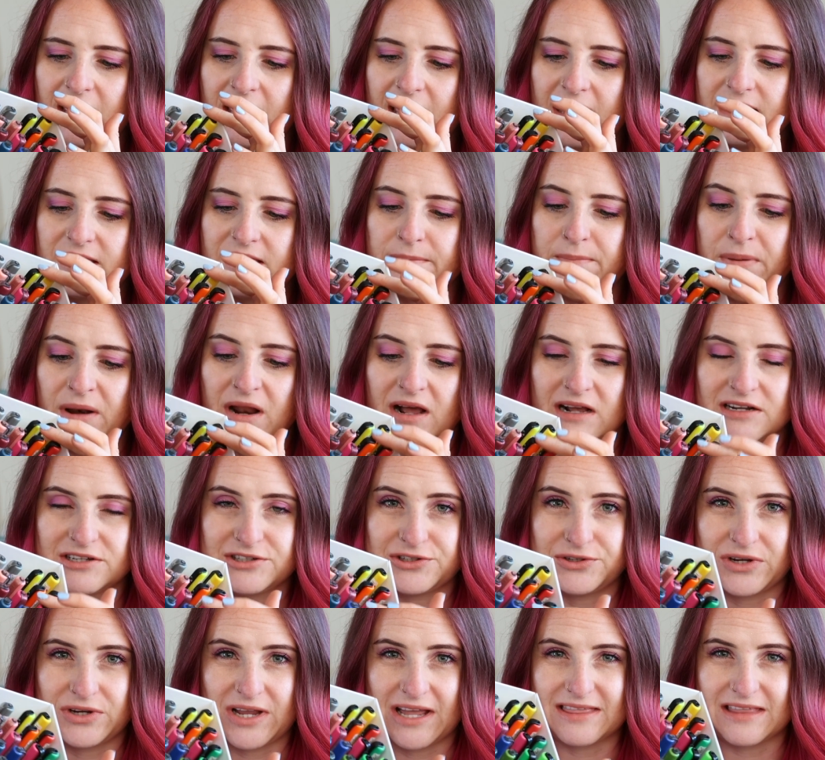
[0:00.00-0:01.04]
In the
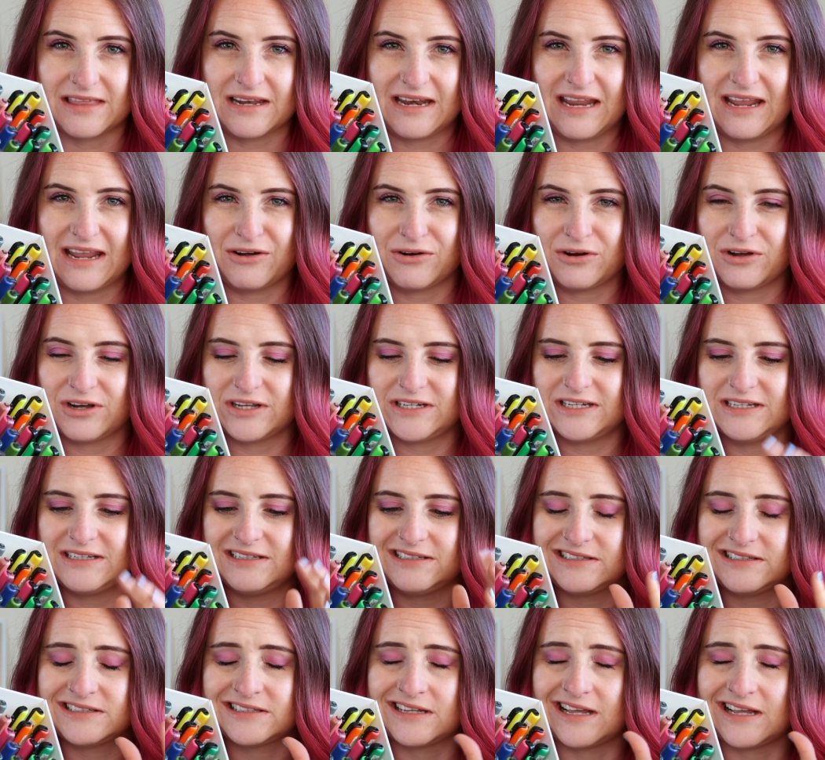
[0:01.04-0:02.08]
Plus, you get the neon
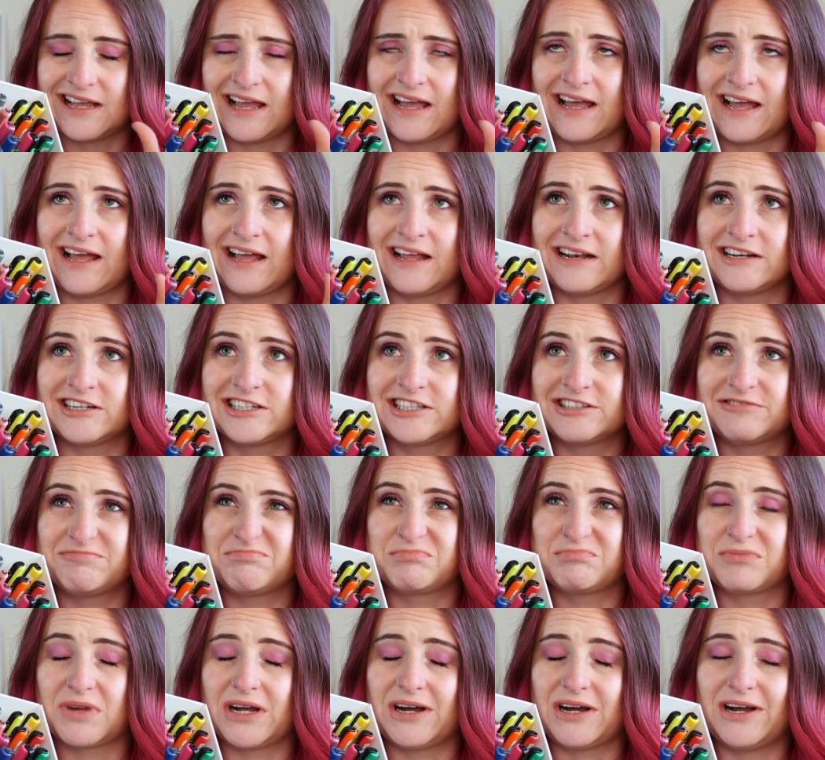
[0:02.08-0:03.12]
colours, and
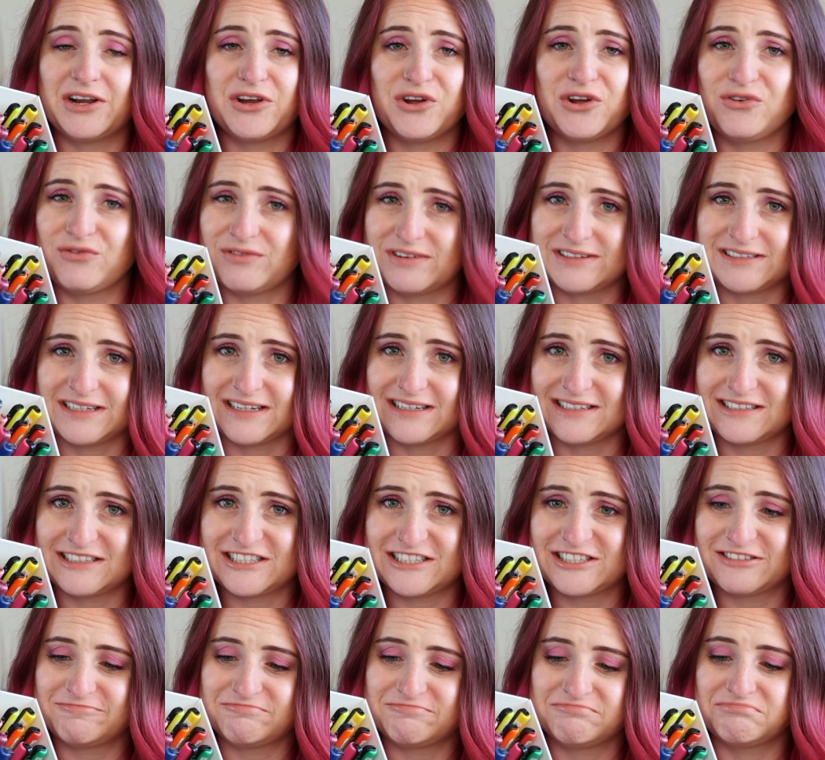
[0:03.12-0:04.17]
I couldn't
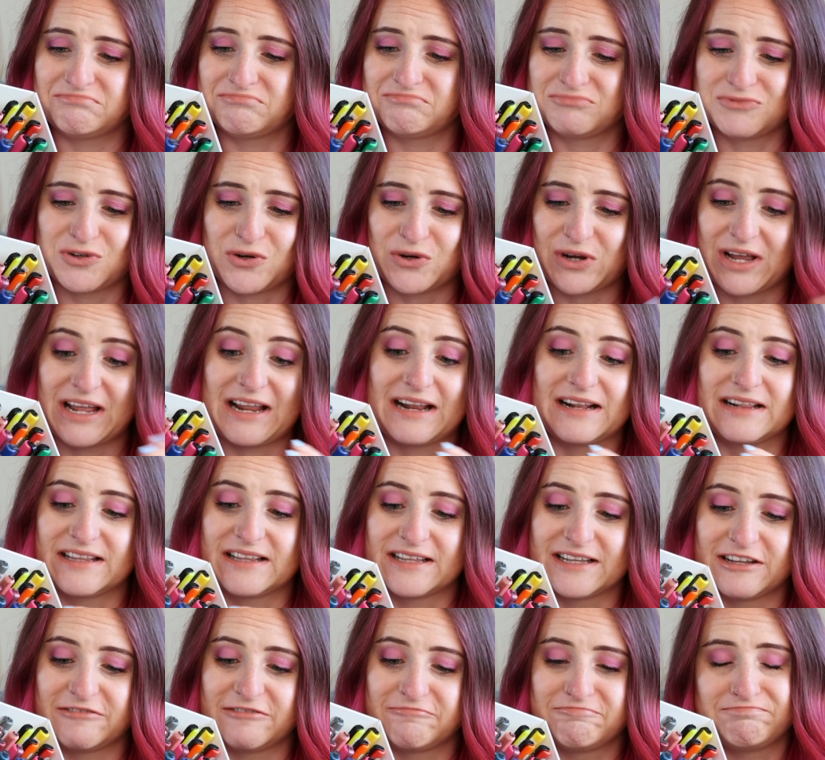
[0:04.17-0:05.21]
resist not getting
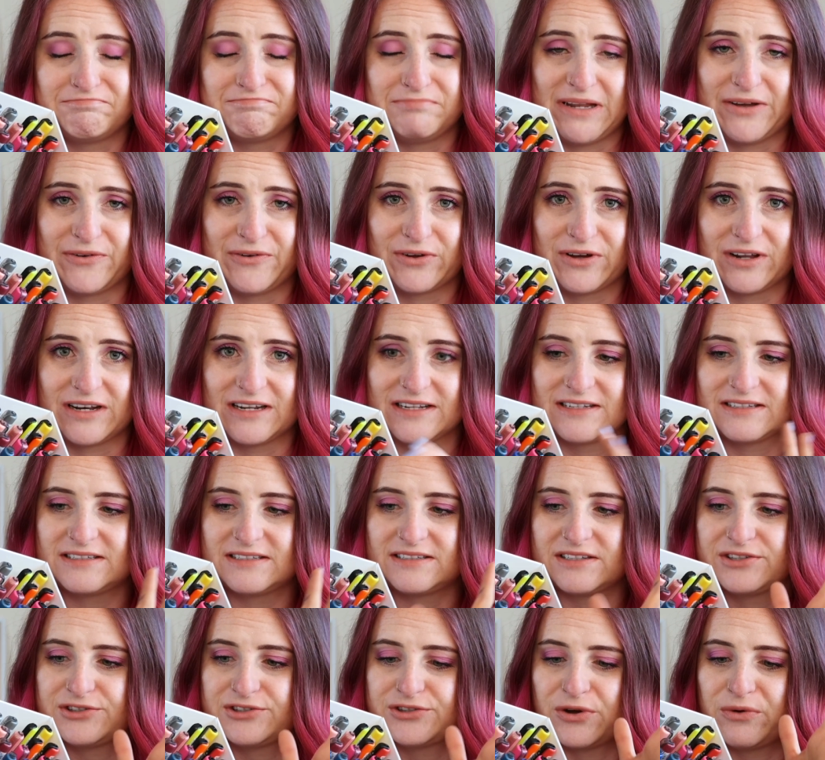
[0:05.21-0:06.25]
the neon
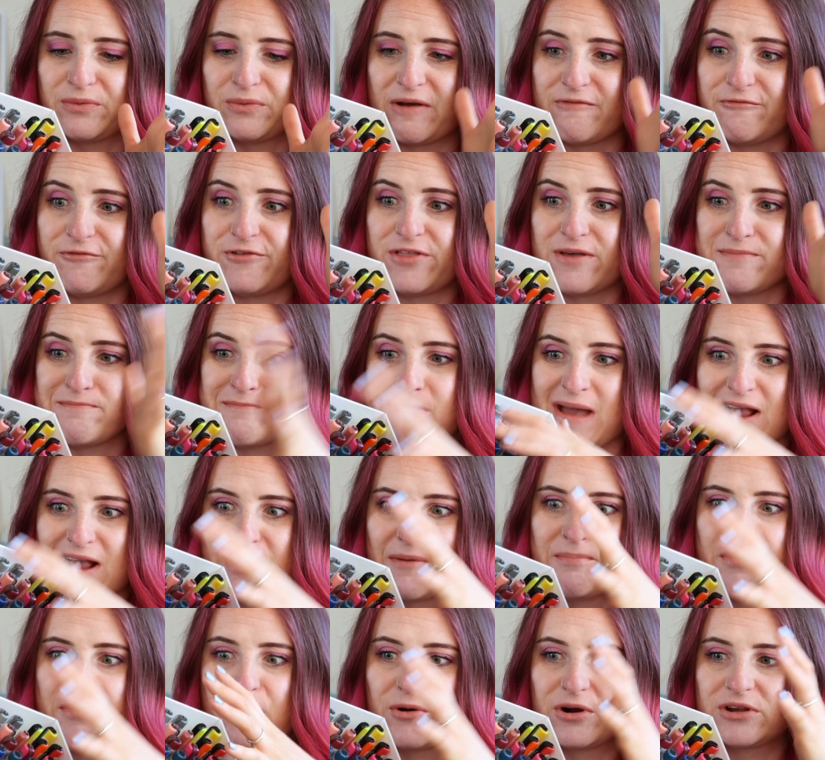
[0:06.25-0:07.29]
colours, so I went for the
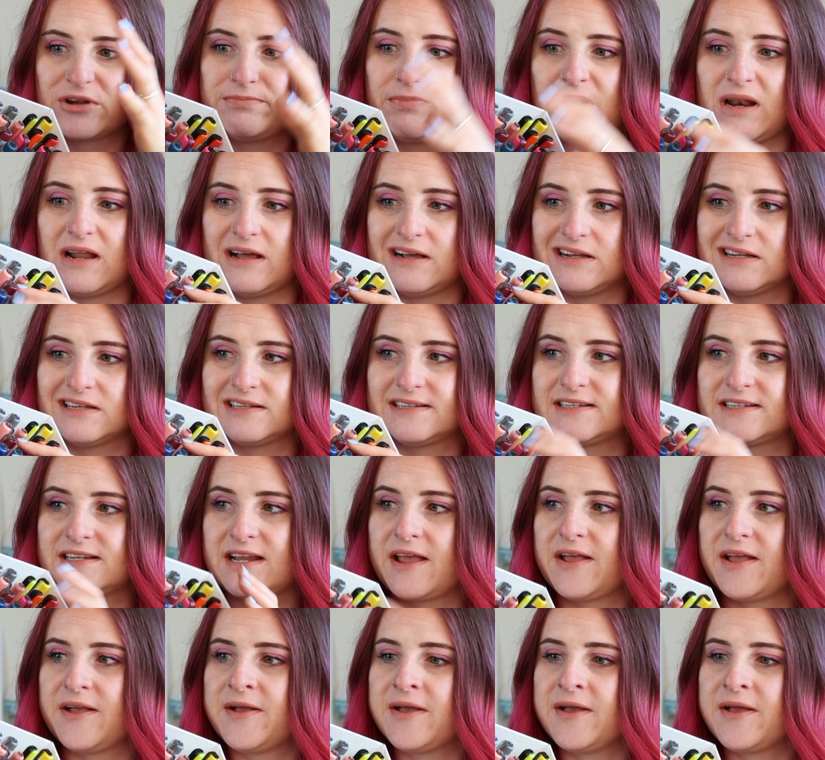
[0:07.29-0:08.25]
Mega Box Plus.